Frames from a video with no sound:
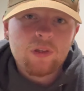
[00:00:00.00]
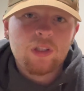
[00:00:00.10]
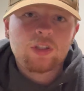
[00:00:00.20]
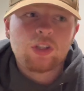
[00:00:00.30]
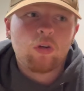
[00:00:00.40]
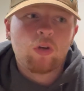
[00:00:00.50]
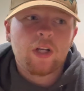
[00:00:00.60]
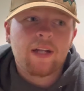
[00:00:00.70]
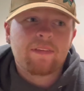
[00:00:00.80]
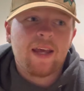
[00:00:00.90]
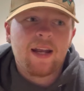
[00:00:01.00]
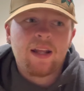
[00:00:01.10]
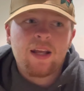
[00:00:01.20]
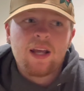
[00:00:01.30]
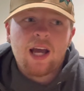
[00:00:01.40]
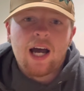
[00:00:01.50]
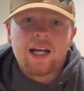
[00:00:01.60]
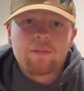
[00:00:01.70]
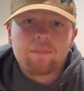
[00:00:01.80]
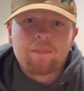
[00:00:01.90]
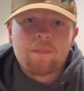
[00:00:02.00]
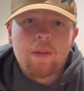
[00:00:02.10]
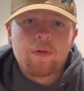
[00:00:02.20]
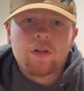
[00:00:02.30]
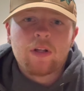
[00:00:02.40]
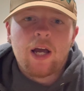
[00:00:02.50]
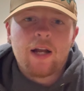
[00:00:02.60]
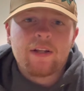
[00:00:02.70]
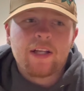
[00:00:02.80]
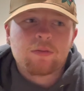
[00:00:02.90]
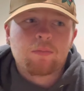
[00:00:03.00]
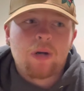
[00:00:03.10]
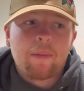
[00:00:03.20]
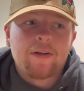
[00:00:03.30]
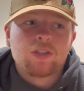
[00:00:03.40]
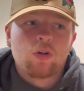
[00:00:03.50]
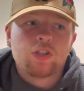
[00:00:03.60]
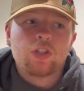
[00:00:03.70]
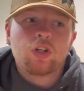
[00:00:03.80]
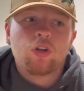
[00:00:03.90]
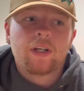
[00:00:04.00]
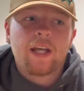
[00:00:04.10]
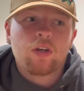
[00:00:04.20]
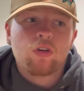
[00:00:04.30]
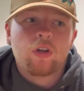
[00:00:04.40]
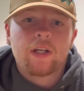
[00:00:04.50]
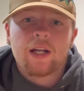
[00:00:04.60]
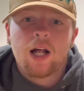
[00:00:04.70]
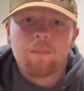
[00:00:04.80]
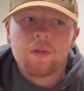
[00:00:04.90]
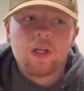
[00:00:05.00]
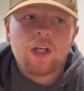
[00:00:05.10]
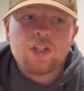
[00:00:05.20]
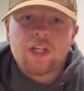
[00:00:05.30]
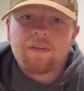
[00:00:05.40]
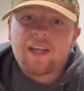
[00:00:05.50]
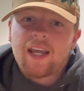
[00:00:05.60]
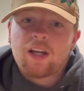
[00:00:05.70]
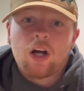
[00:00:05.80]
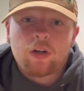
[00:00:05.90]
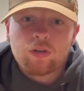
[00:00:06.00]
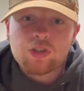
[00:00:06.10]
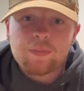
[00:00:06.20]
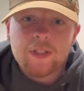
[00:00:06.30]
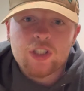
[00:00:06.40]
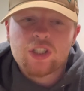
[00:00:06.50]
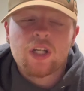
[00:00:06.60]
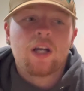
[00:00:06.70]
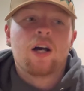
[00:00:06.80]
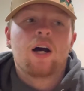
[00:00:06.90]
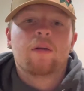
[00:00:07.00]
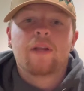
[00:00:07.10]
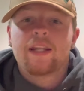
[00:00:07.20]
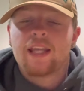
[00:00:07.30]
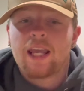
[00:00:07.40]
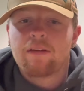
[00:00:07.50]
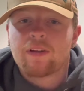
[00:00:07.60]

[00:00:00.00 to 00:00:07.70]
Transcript: So looking at that, I can remember, I take some primary sources you can look at. JFK inaugural speech that he gave in